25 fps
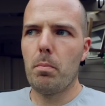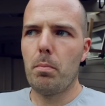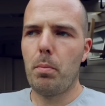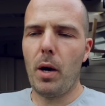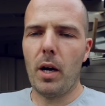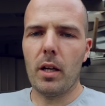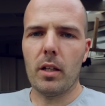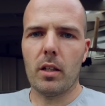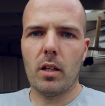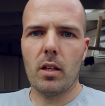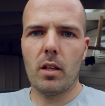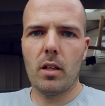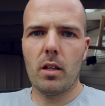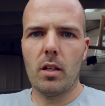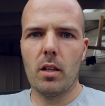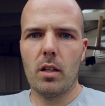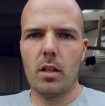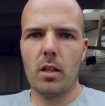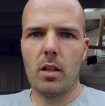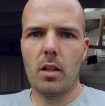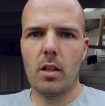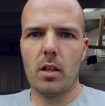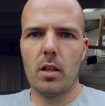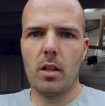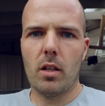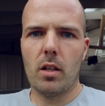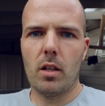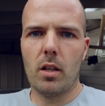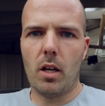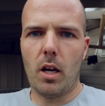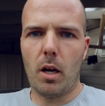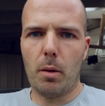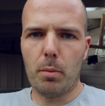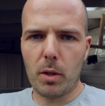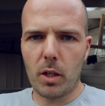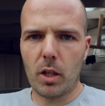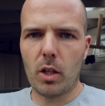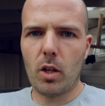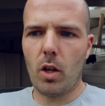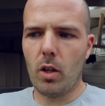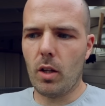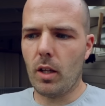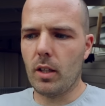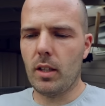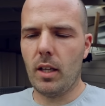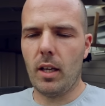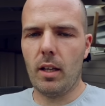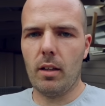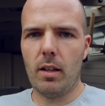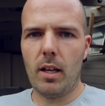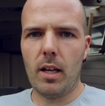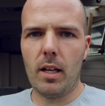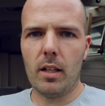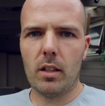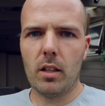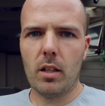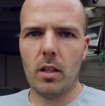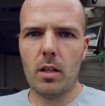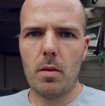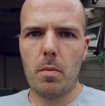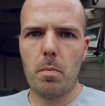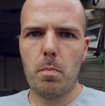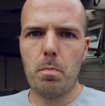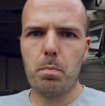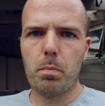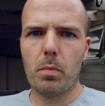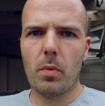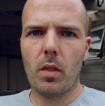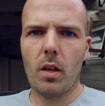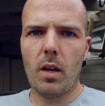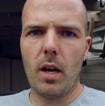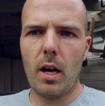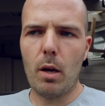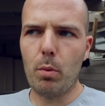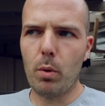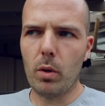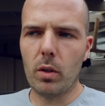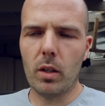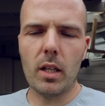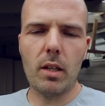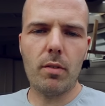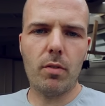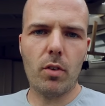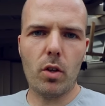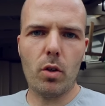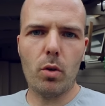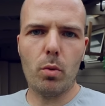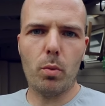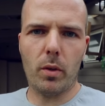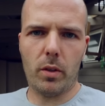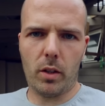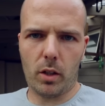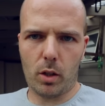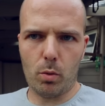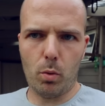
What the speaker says: But I'm going to call it a day at that. I will leave you with a